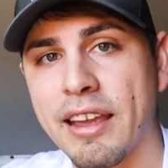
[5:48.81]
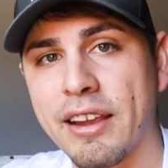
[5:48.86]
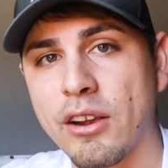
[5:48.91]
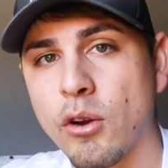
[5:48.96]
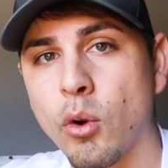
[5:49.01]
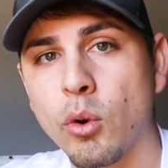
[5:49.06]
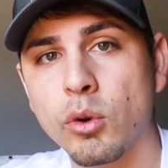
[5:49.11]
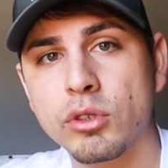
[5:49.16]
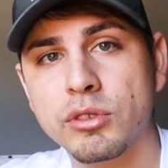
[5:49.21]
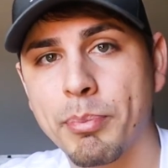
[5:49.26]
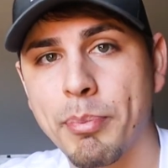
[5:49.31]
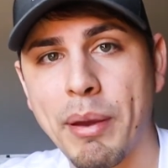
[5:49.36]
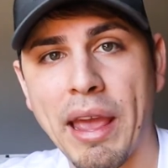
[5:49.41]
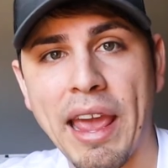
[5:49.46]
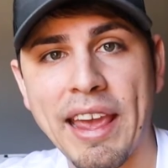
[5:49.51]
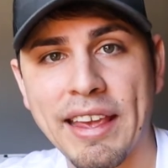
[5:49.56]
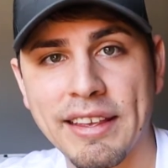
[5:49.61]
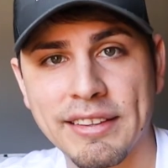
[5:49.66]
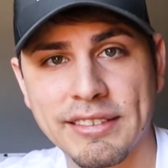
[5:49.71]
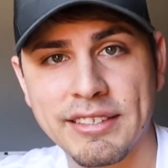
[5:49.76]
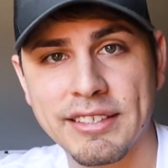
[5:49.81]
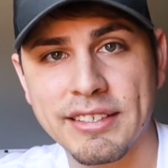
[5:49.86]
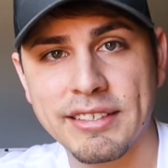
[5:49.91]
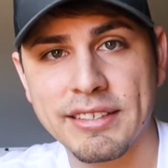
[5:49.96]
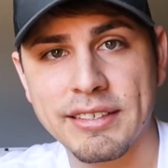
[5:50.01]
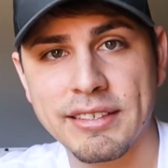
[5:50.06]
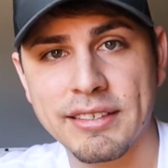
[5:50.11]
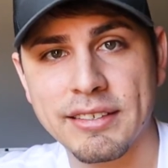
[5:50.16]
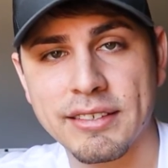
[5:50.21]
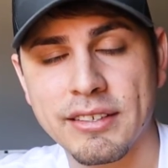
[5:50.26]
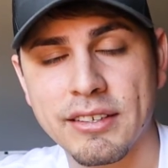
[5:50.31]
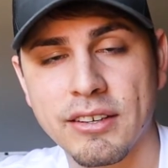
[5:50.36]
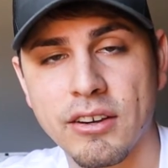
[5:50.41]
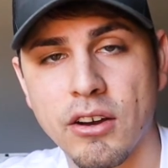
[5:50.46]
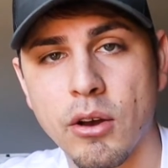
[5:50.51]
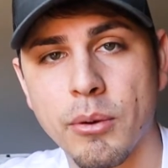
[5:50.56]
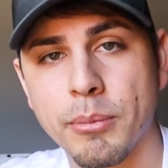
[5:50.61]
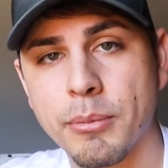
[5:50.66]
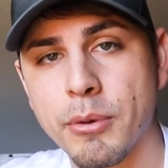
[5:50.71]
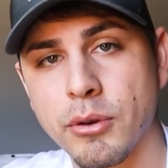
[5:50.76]
old paint,
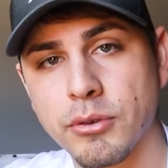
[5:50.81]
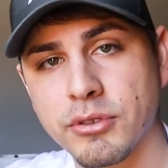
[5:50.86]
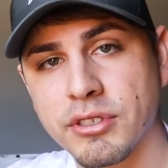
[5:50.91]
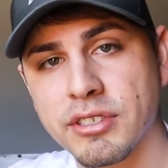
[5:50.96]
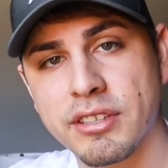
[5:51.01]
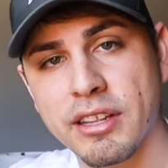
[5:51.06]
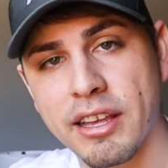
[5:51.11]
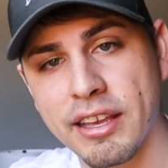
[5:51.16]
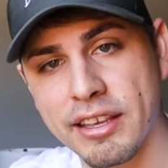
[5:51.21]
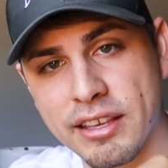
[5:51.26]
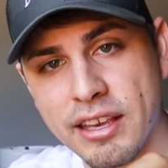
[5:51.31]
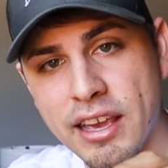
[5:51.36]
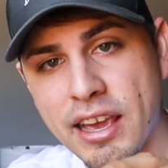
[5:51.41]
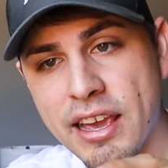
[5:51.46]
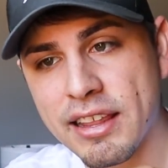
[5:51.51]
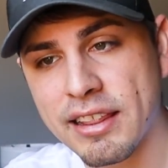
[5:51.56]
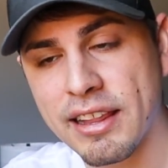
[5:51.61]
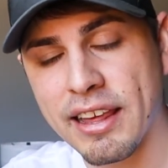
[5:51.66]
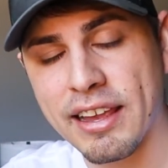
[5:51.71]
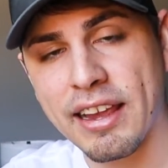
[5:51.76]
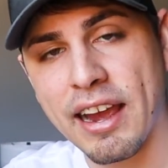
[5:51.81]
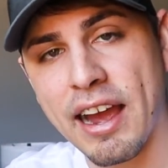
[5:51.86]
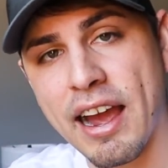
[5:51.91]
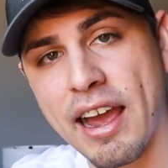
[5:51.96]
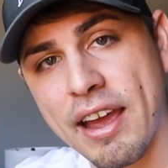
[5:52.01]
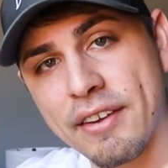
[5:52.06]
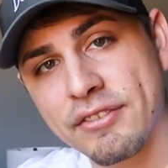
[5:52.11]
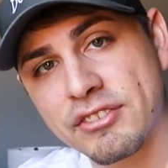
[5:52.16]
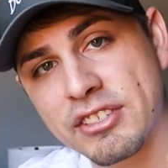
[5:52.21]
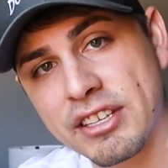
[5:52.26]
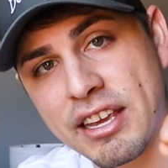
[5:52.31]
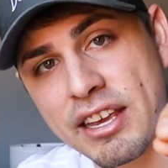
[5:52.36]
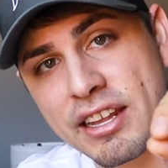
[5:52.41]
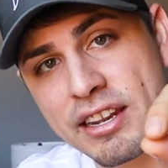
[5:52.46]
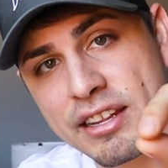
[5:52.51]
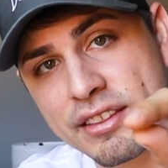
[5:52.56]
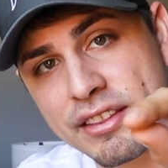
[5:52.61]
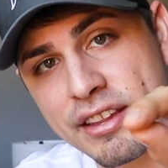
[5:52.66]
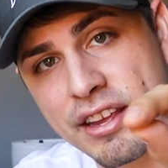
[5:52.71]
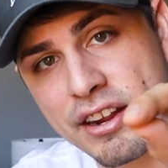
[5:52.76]
almost like I have to get
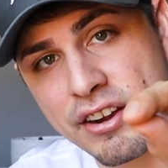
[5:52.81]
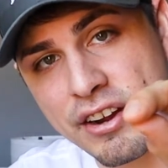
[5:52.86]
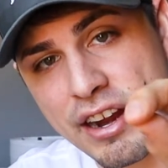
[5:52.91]
in there,